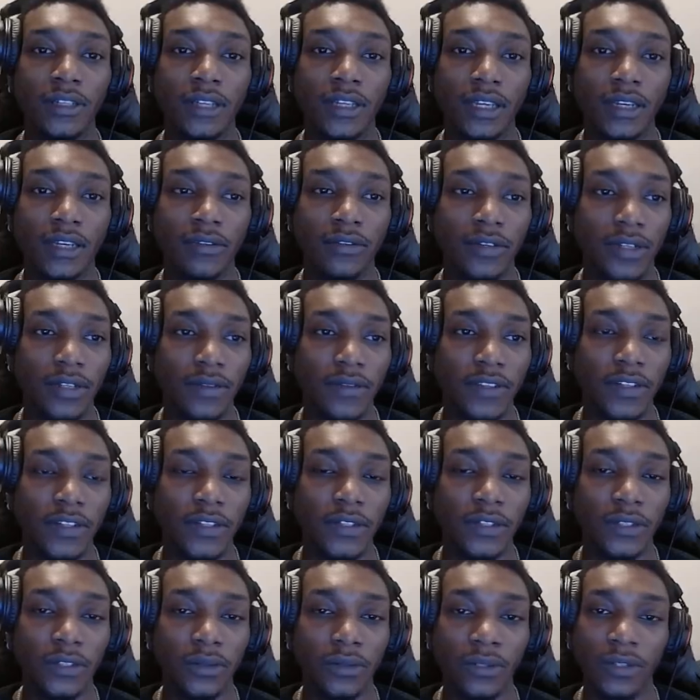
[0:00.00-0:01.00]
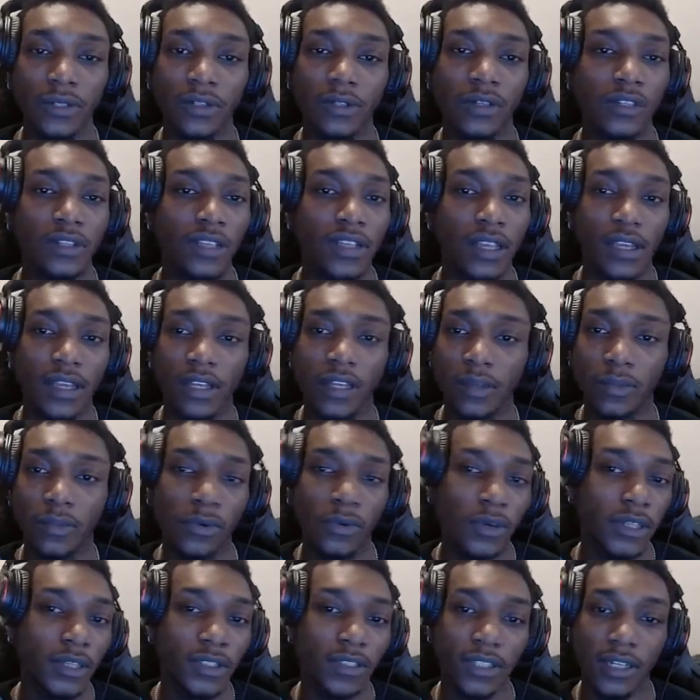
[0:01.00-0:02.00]
get rid of your Joker cards at any
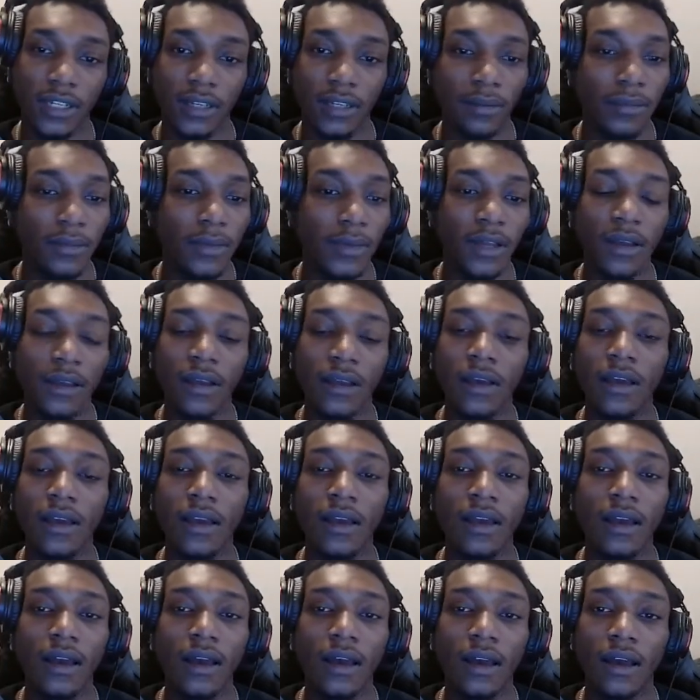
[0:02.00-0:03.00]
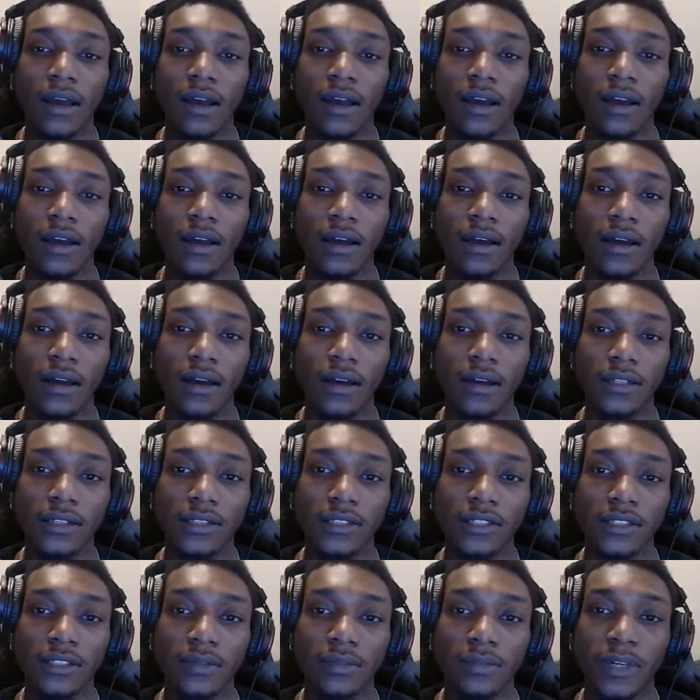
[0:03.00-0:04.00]
point in time,
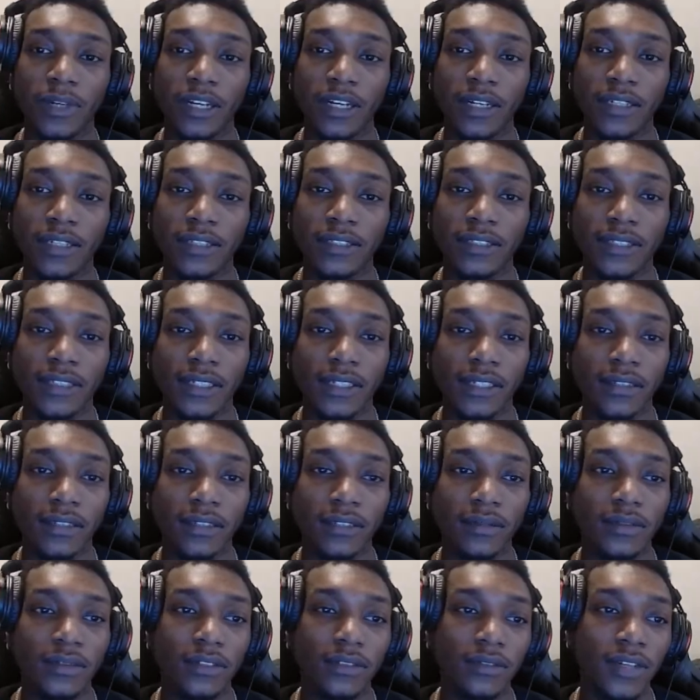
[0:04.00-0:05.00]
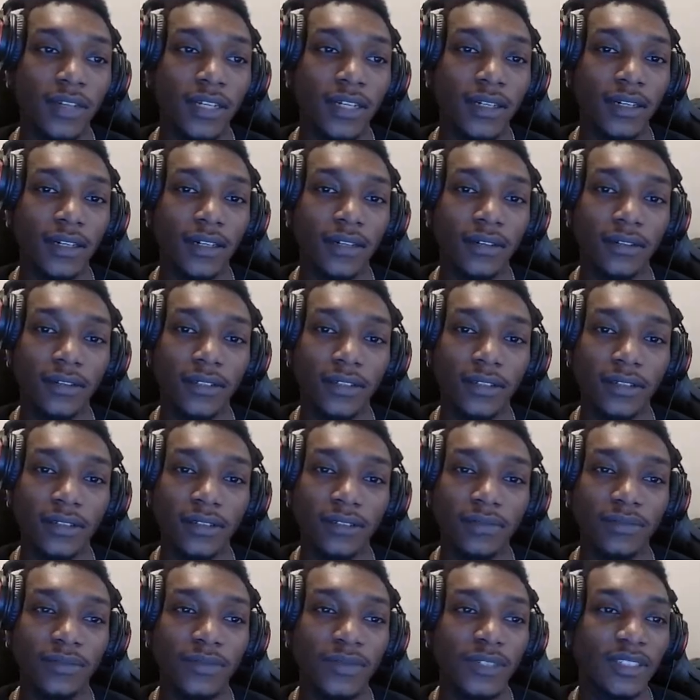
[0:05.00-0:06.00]
just by selling them. So right now
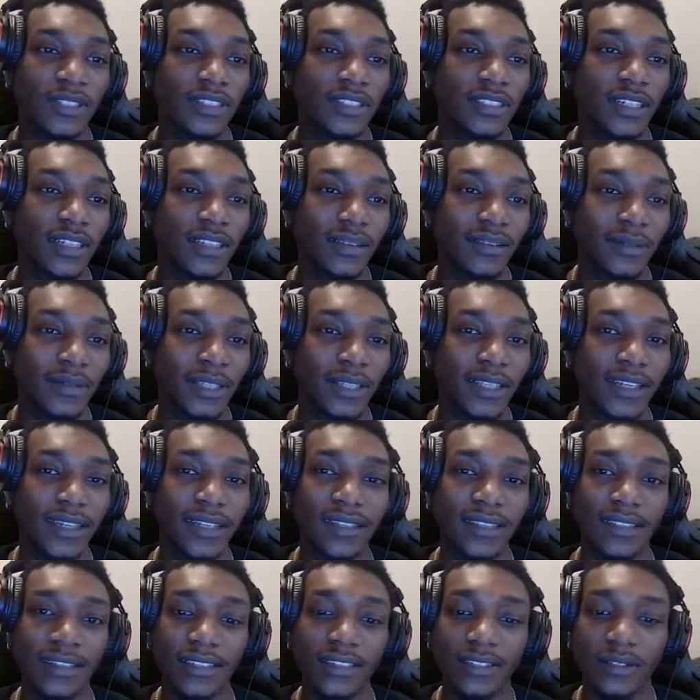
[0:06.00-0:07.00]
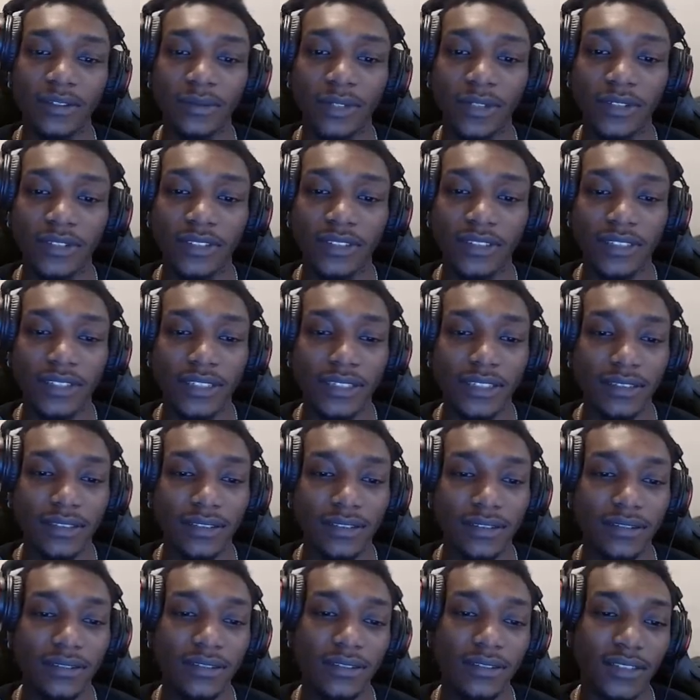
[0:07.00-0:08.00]
it's telling me that these are worth 6,
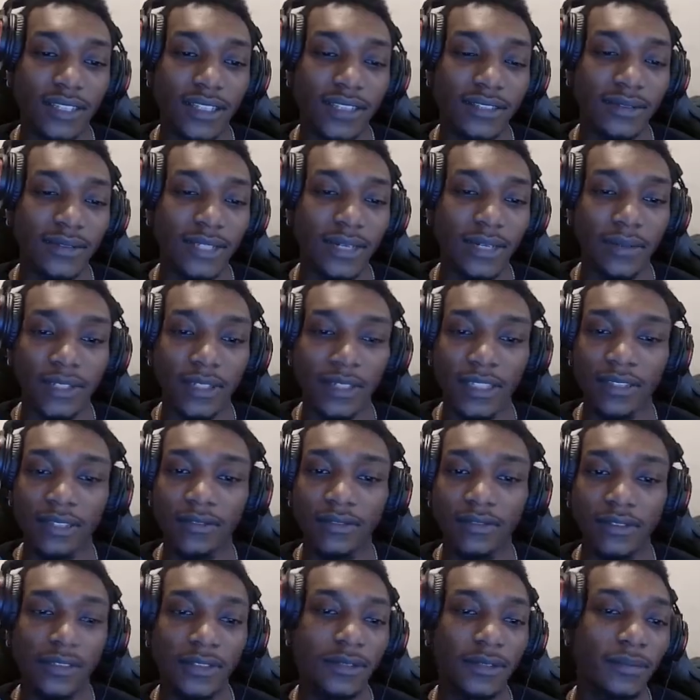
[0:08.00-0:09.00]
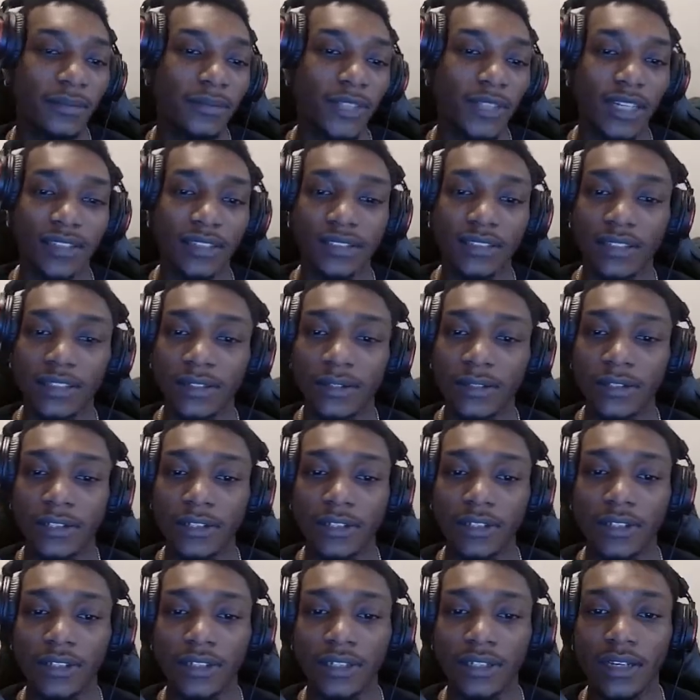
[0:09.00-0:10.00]
so that's what I would get from that tarot
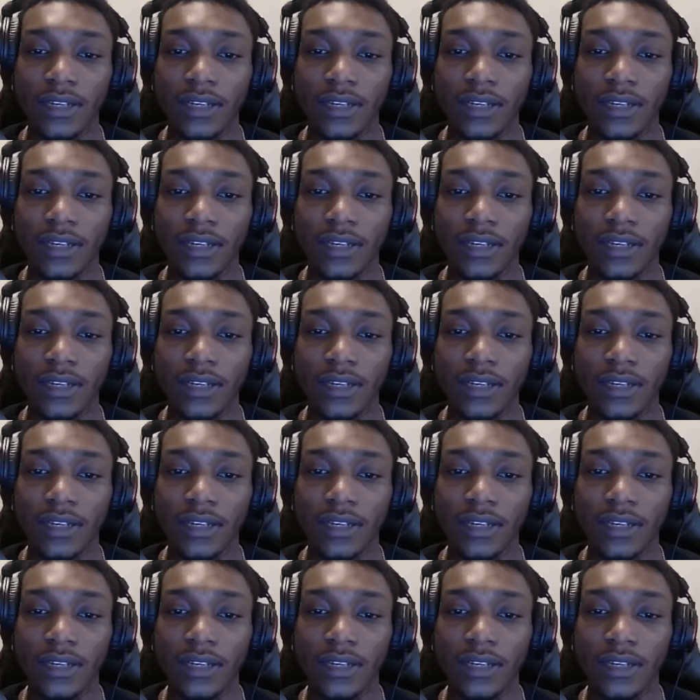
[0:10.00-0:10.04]
card.